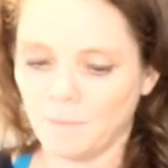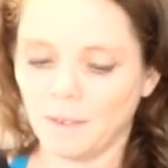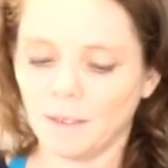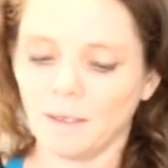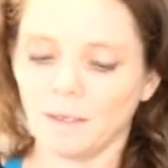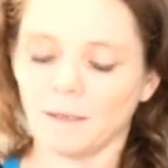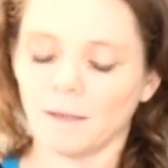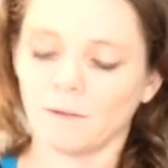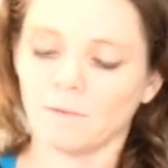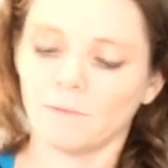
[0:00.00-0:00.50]

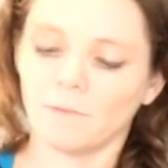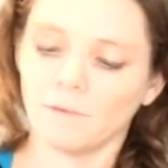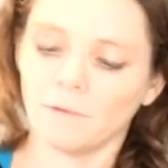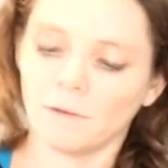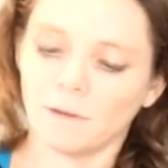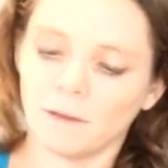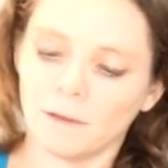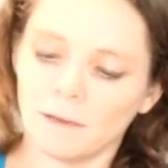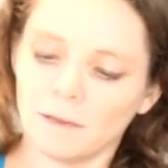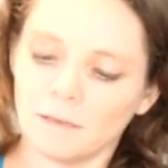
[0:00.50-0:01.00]
Be careful,
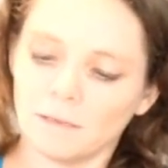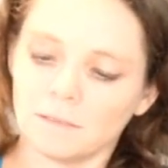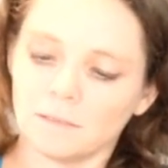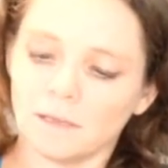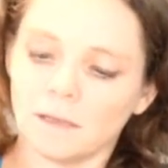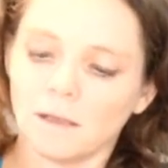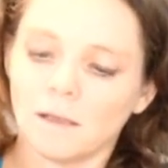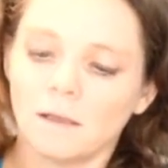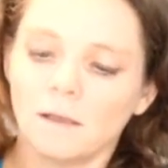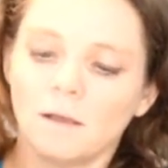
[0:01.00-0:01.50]
guys,
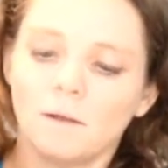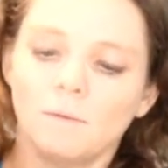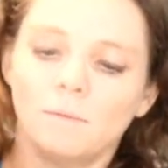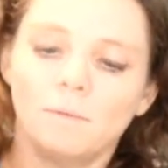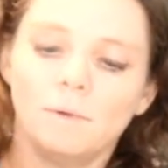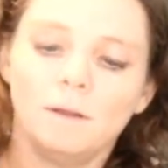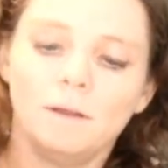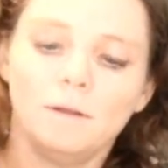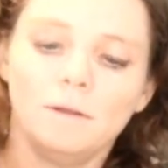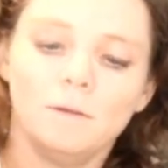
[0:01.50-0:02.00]

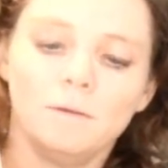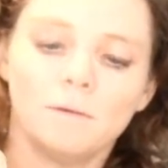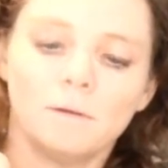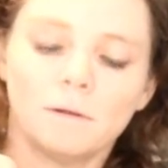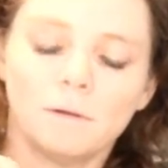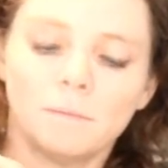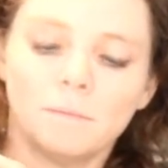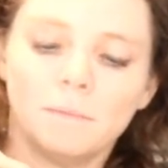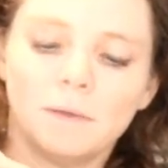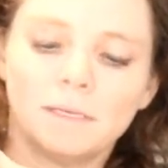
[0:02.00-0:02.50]
when you
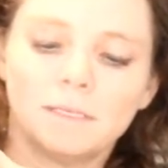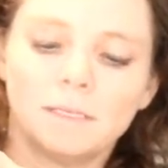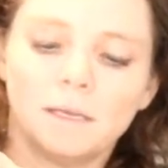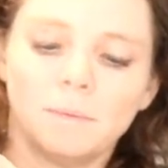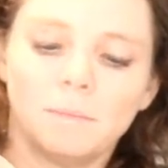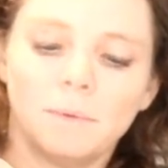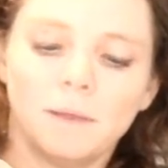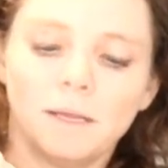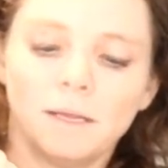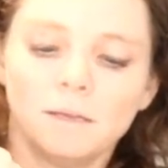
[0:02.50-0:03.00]
are
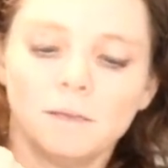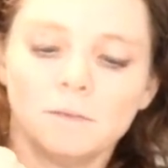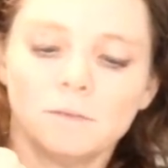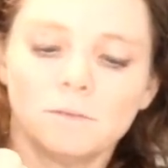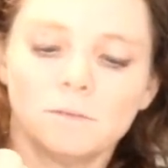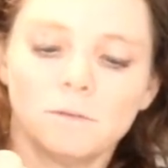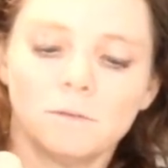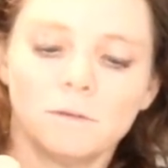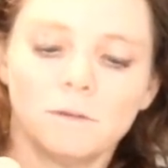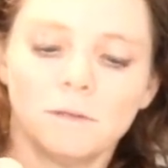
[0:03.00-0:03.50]
mixing baking
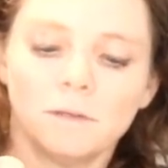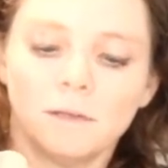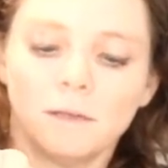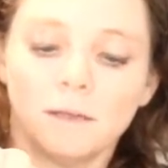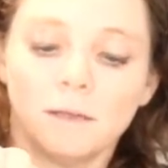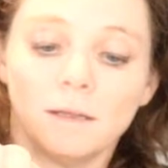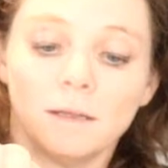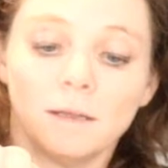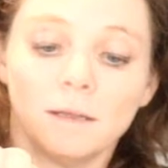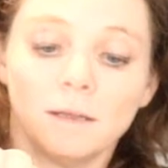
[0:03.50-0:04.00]
soda
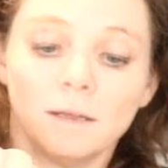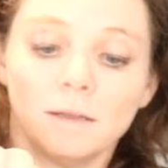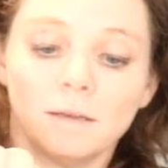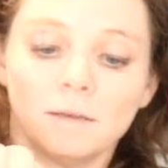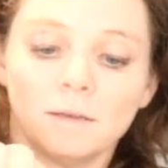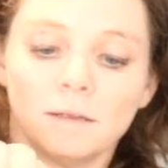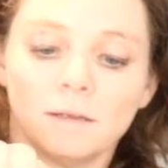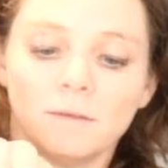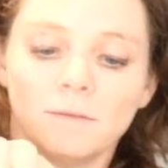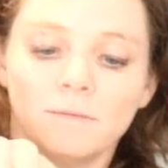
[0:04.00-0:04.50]

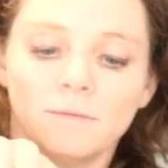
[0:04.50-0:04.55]
and